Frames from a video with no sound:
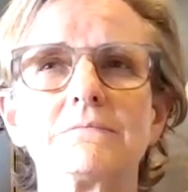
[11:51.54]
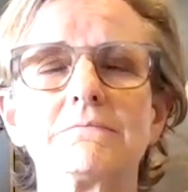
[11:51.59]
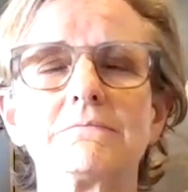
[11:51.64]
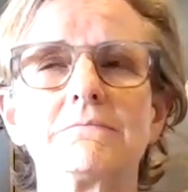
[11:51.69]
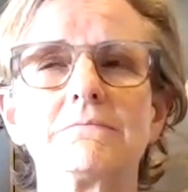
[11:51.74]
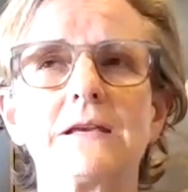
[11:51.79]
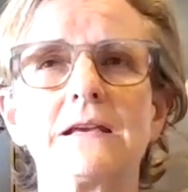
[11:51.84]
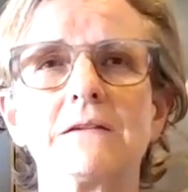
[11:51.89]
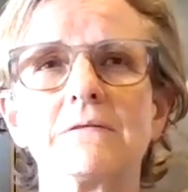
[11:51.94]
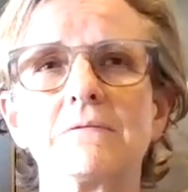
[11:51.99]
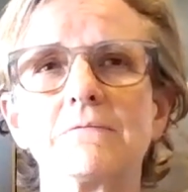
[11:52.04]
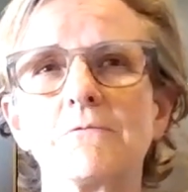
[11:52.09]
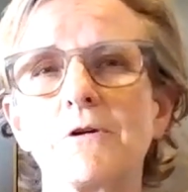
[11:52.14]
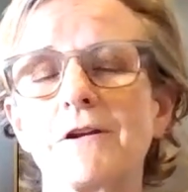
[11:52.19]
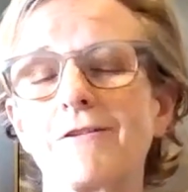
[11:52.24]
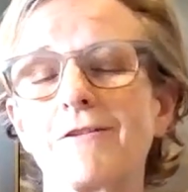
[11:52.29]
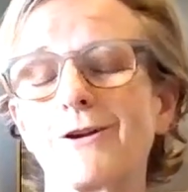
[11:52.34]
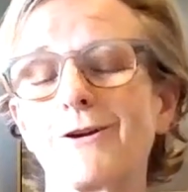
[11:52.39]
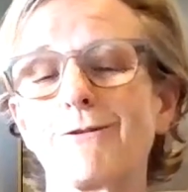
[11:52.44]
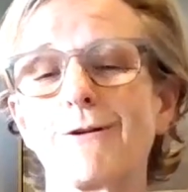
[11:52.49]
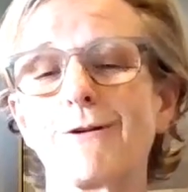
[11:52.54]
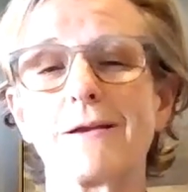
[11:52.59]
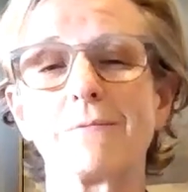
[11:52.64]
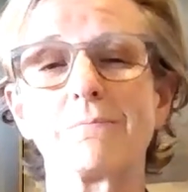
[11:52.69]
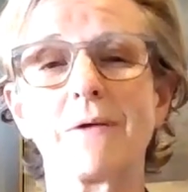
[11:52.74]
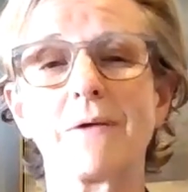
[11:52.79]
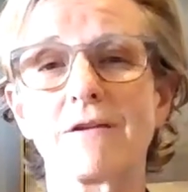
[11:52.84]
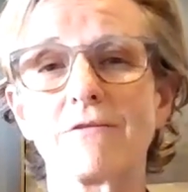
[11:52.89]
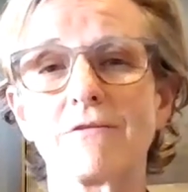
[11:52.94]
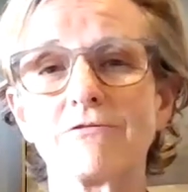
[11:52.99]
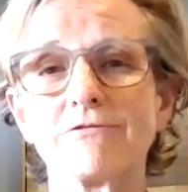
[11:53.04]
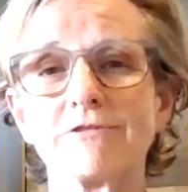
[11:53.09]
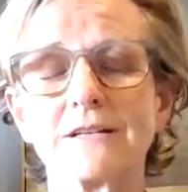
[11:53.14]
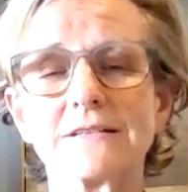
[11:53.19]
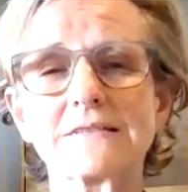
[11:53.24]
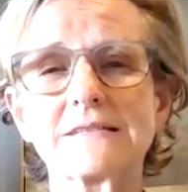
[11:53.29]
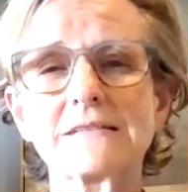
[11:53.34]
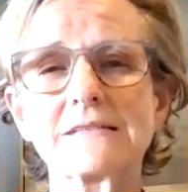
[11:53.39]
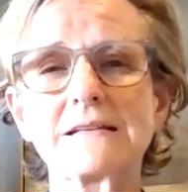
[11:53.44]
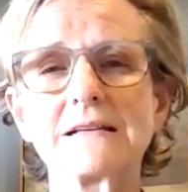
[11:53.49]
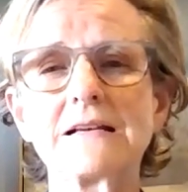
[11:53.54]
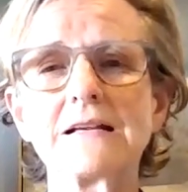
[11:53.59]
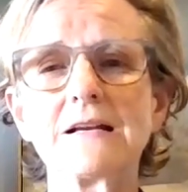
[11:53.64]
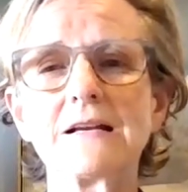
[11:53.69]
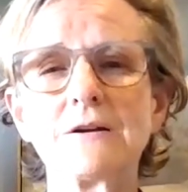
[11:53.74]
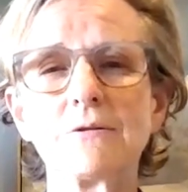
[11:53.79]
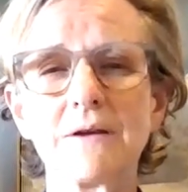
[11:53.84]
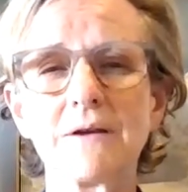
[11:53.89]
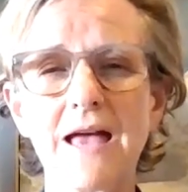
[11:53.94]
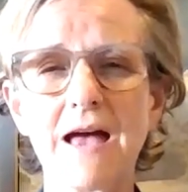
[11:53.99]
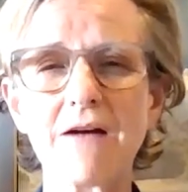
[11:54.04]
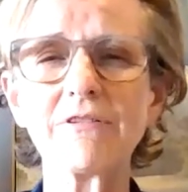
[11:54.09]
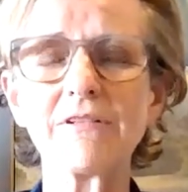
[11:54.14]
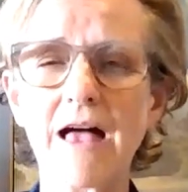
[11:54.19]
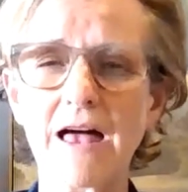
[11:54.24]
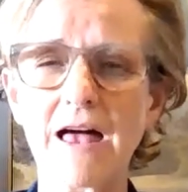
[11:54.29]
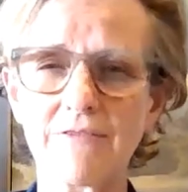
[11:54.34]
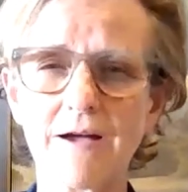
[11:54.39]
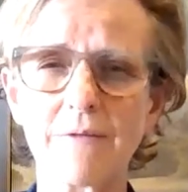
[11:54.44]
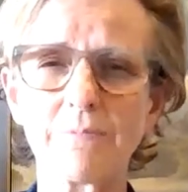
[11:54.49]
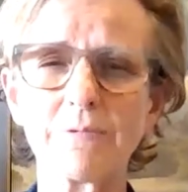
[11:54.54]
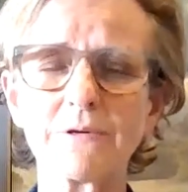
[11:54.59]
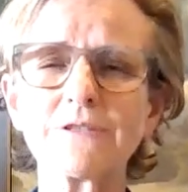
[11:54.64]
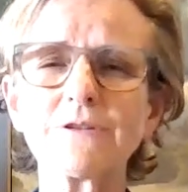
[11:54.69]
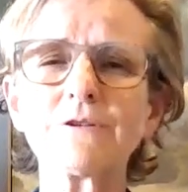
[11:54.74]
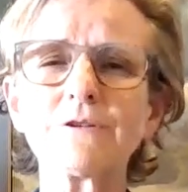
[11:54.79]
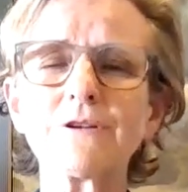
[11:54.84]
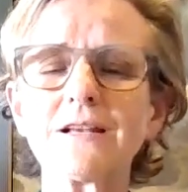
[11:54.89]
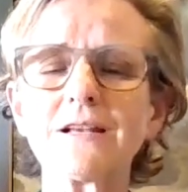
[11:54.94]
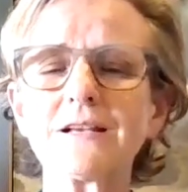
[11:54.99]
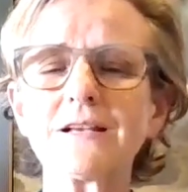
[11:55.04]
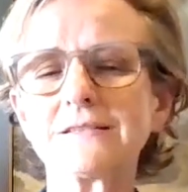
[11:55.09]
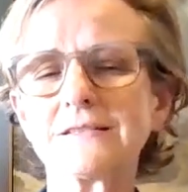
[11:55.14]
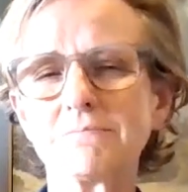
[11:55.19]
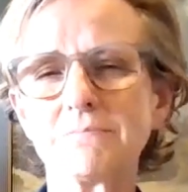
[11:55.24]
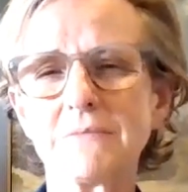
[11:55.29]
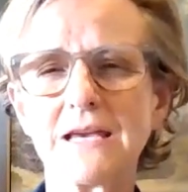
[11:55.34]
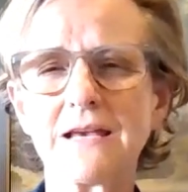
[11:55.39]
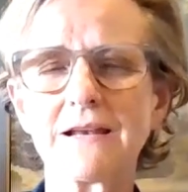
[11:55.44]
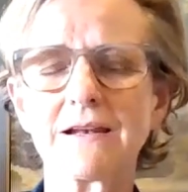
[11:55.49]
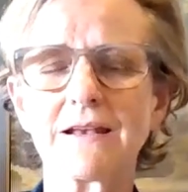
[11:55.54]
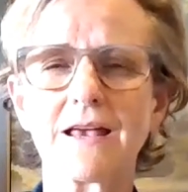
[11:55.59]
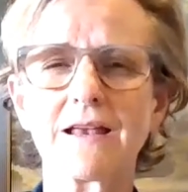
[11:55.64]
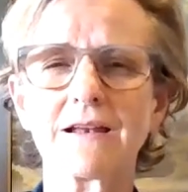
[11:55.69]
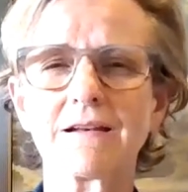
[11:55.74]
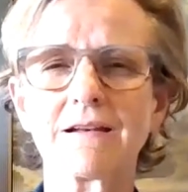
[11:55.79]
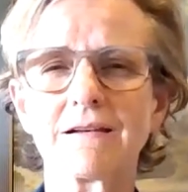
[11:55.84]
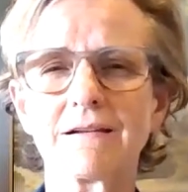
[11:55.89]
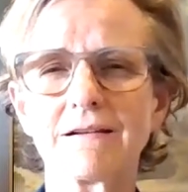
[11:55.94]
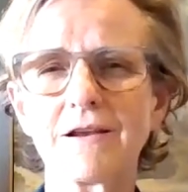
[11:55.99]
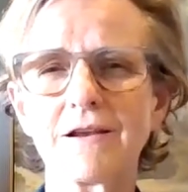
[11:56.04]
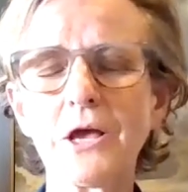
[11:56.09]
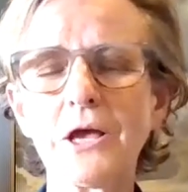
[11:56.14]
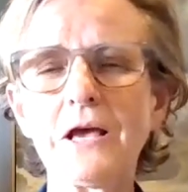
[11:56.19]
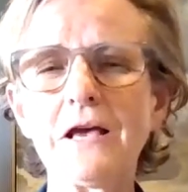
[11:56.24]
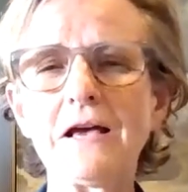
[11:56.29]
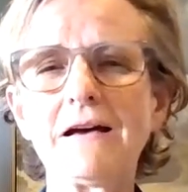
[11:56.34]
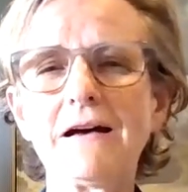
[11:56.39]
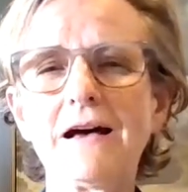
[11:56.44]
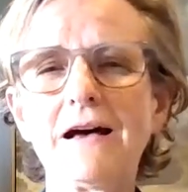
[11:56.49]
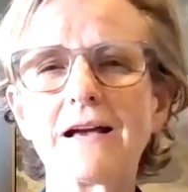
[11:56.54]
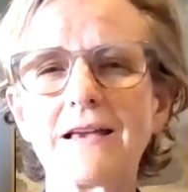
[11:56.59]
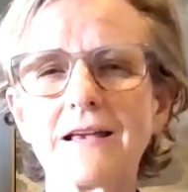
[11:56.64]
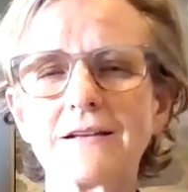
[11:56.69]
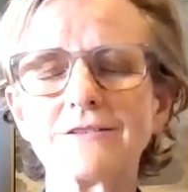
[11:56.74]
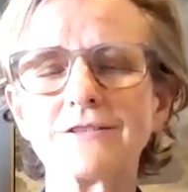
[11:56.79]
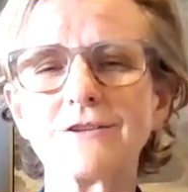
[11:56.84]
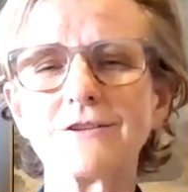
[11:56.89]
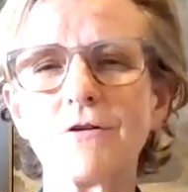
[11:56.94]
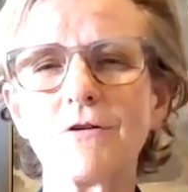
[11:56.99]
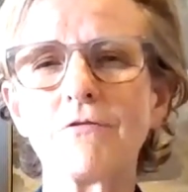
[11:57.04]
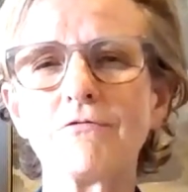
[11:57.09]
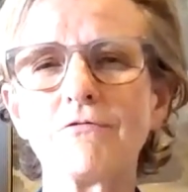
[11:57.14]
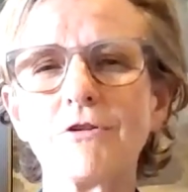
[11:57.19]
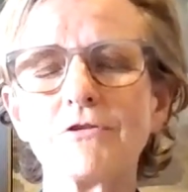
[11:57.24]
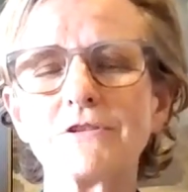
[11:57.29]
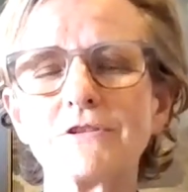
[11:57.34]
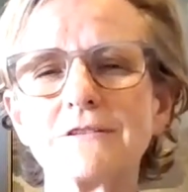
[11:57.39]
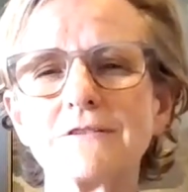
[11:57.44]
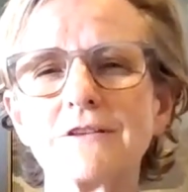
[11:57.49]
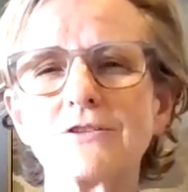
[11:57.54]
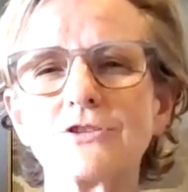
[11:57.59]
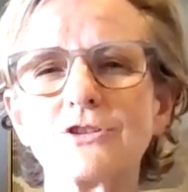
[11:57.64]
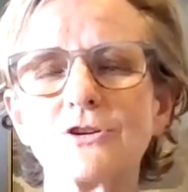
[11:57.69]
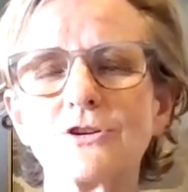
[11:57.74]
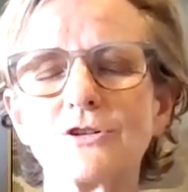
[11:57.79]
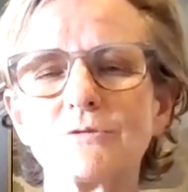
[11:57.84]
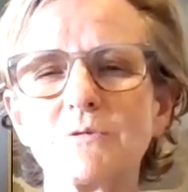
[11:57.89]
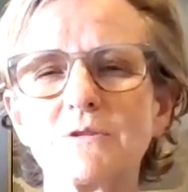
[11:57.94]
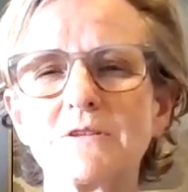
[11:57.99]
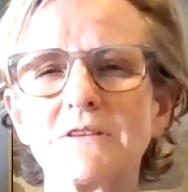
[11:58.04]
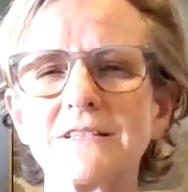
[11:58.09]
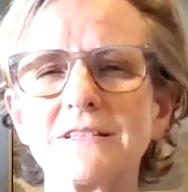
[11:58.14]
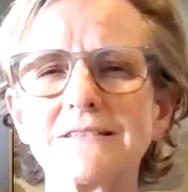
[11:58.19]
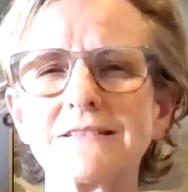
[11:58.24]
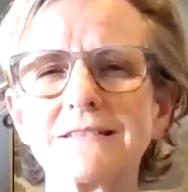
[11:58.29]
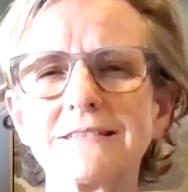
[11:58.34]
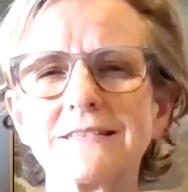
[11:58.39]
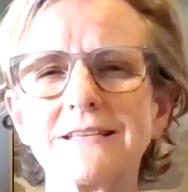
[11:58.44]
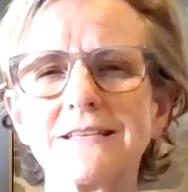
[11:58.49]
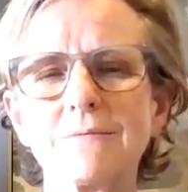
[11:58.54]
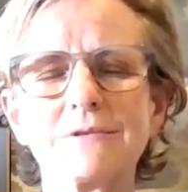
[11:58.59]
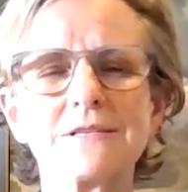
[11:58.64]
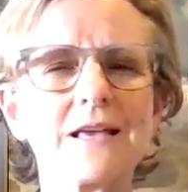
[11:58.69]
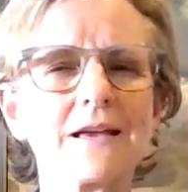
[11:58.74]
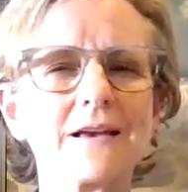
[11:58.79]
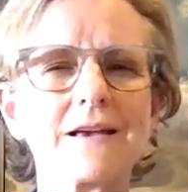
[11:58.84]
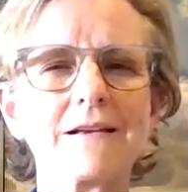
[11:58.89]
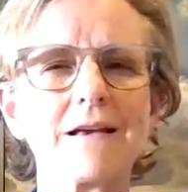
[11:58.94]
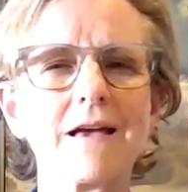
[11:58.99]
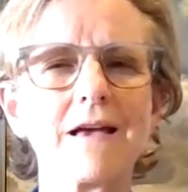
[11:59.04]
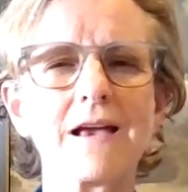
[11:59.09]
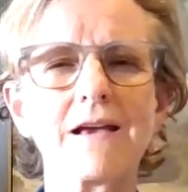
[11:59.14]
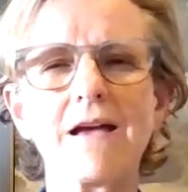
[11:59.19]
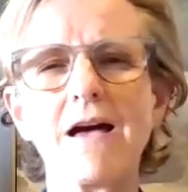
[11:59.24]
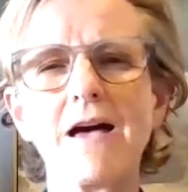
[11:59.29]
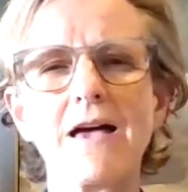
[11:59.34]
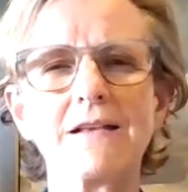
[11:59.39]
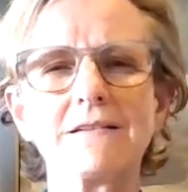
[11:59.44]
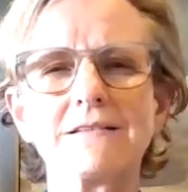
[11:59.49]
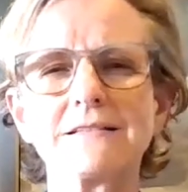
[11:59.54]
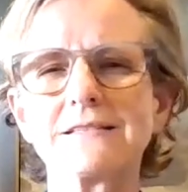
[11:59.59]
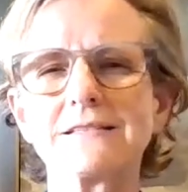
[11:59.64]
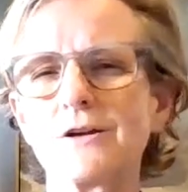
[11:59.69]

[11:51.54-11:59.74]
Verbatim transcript: be one of the great benefits. We have a lot of opportunities to meet and I uh, get to know folks in the church, but this just seems like it, it, cuts